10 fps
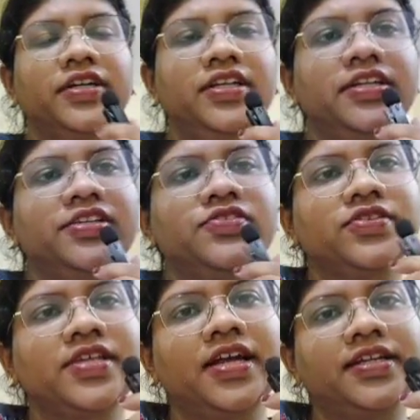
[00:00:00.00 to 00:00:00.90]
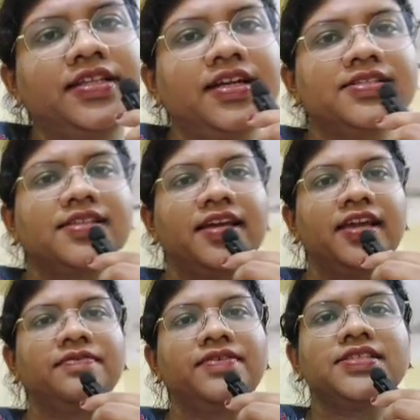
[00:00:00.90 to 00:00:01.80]
Fertility Society, that is the
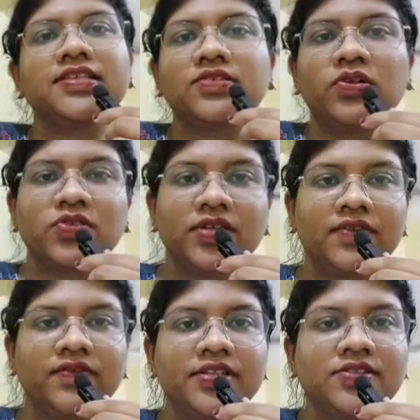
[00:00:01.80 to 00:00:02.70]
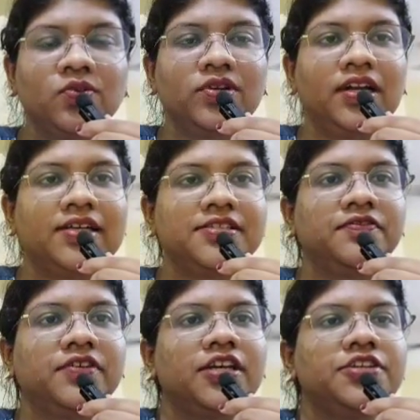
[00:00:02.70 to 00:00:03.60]
AFS, has also given its own
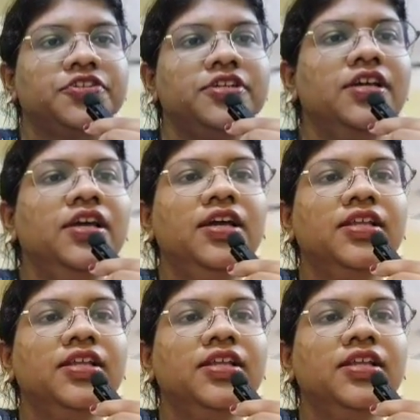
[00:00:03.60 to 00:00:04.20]
classification.